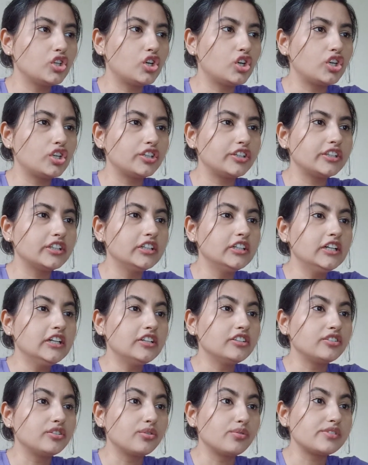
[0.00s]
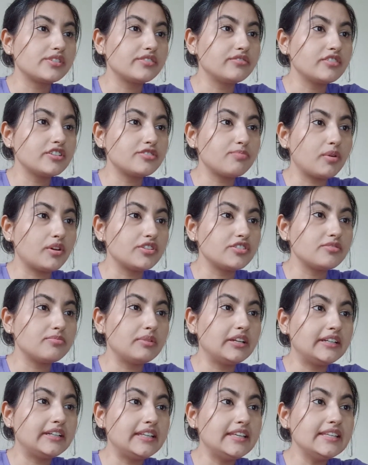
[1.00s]
on the roles and
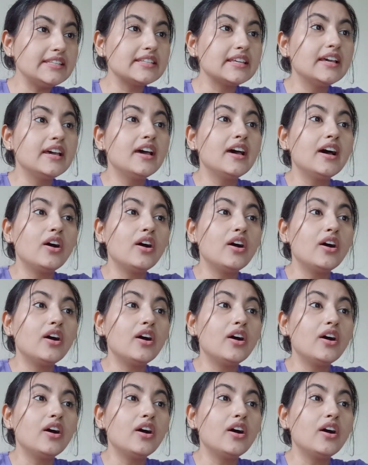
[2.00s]
responsibilities.